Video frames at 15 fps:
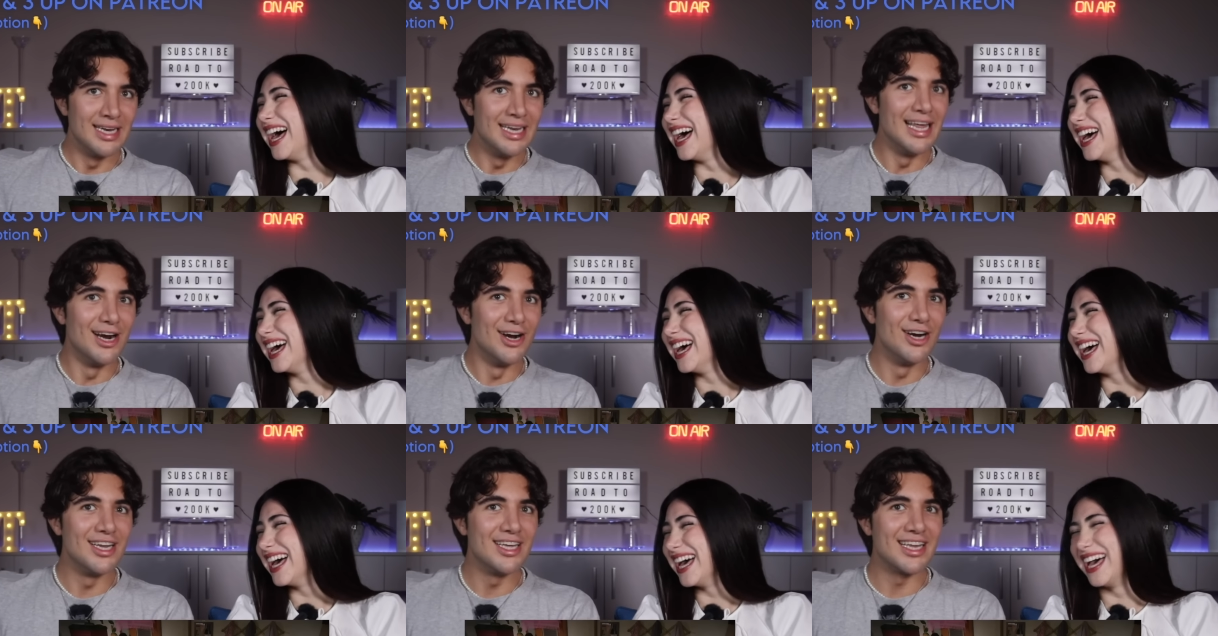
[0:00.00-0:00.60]

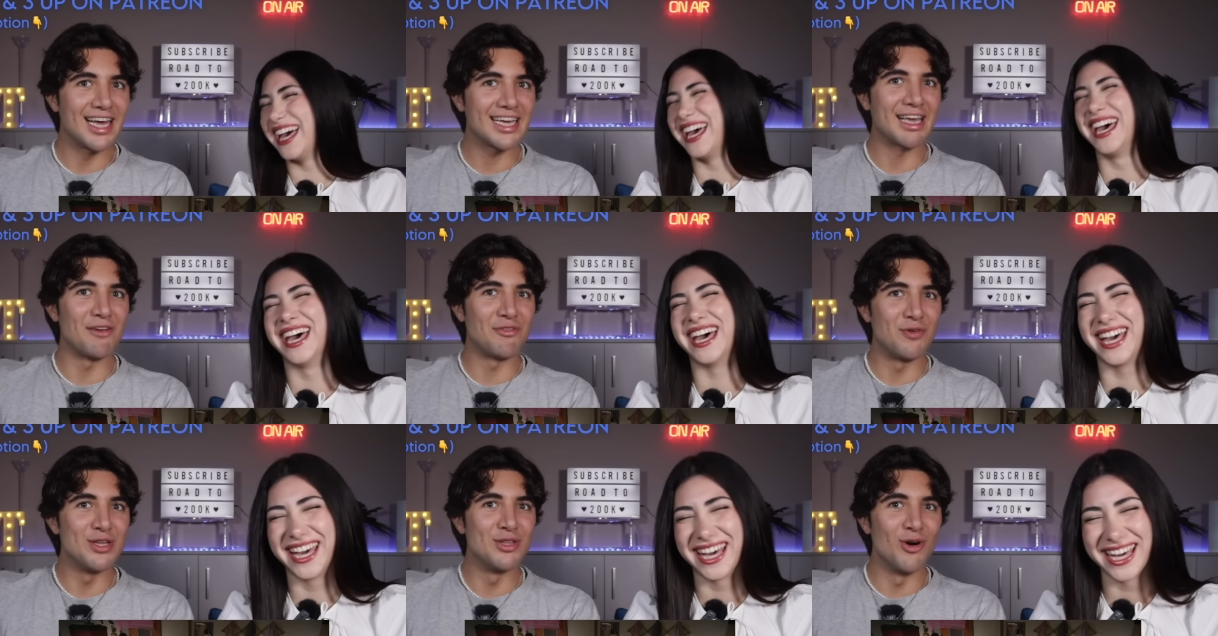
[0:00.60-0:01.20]
Speaker 1: literally, like
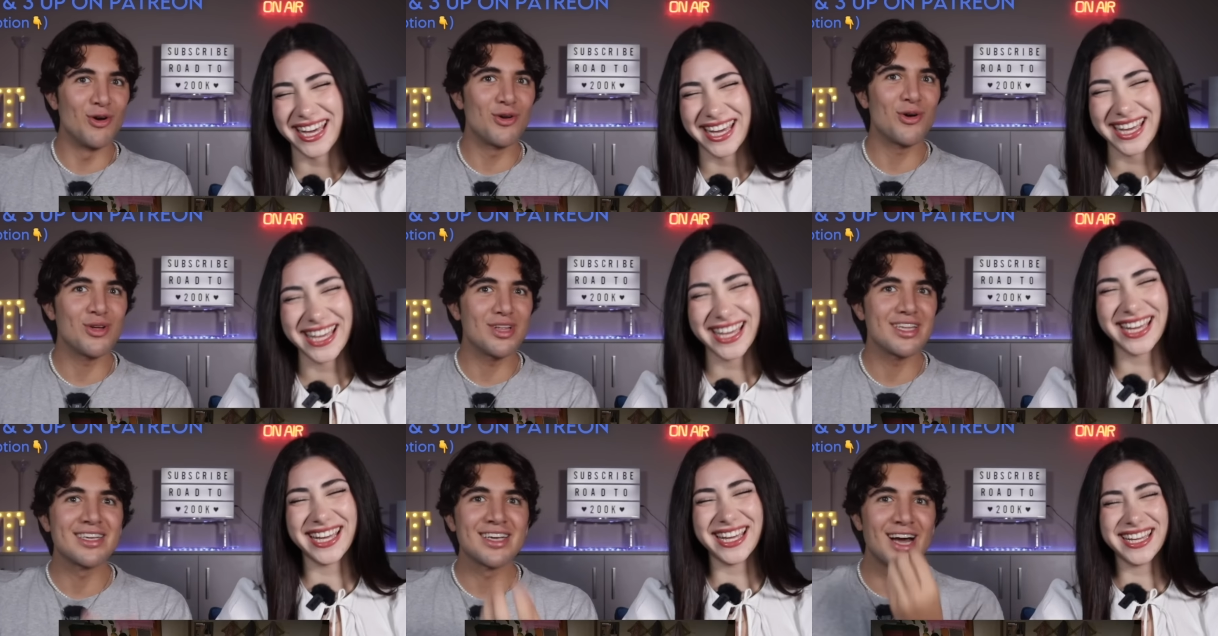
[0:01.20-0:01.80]
if we don't
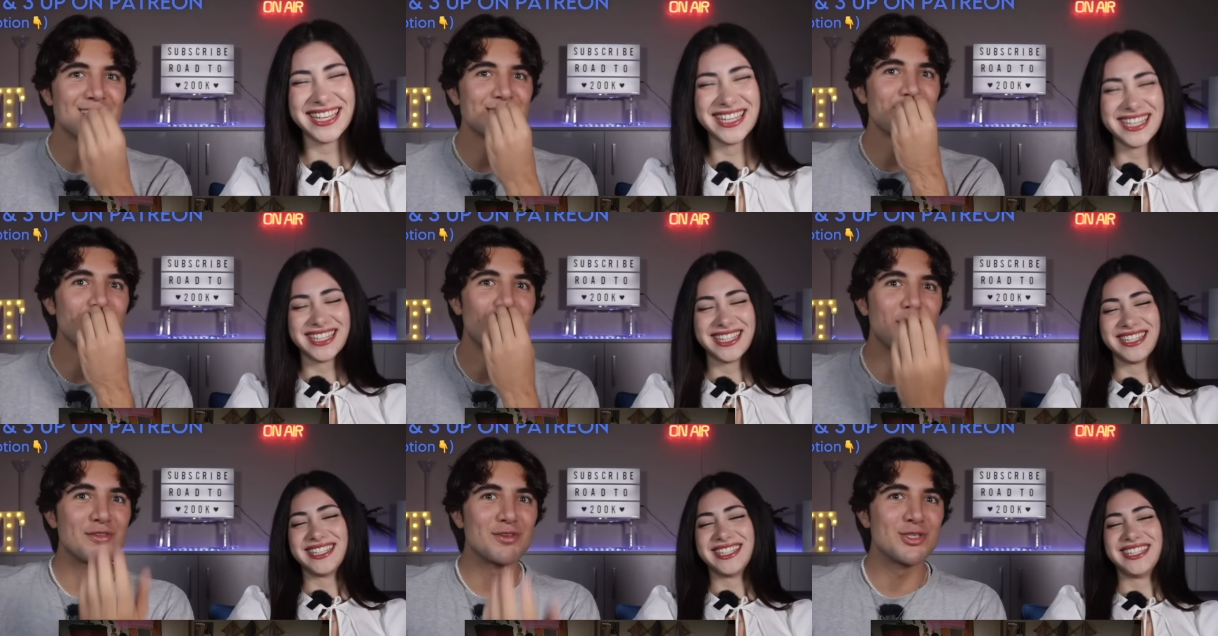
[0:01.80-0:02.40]
know, guys, I'm
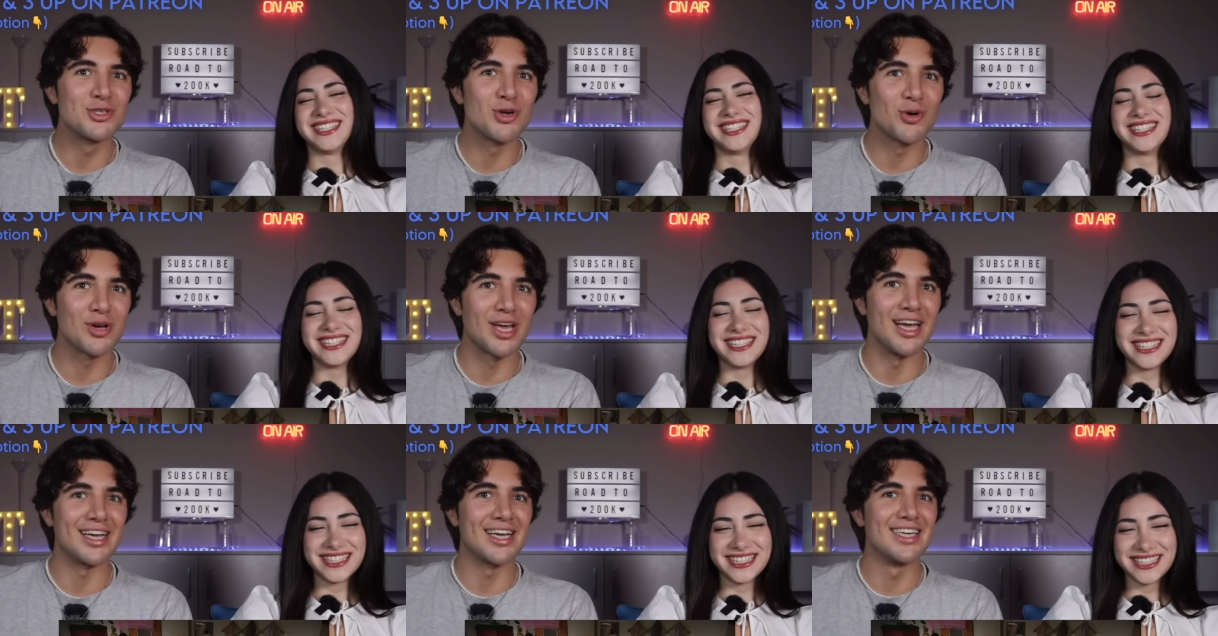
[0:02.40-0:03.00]
not even
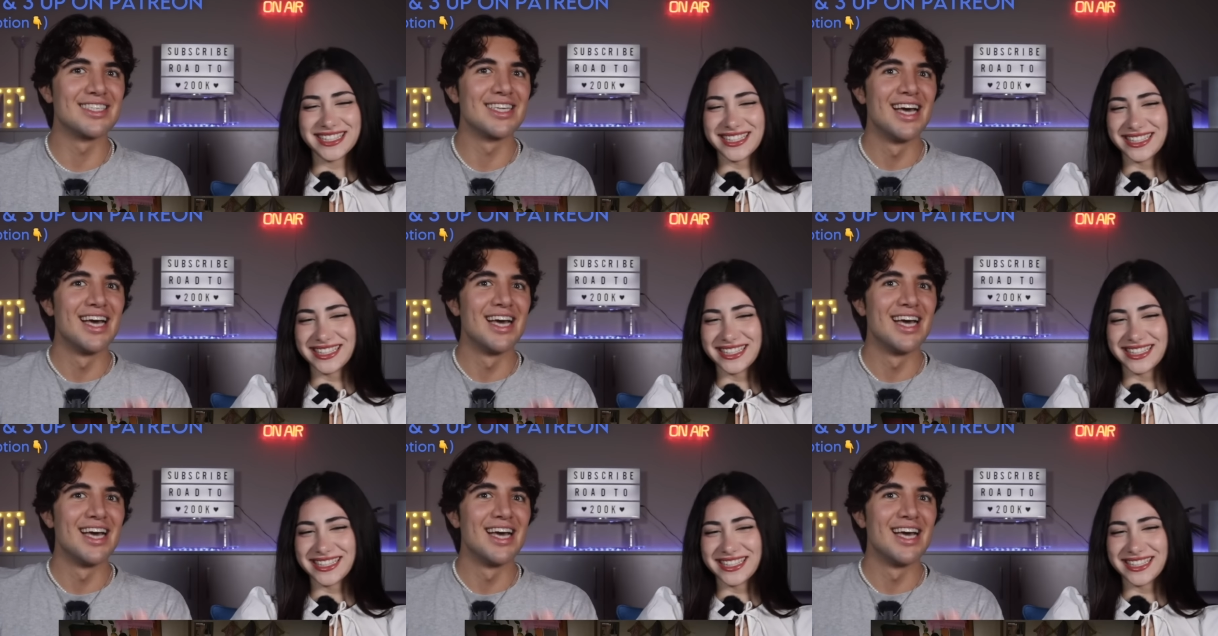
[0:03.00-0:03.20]
joking, because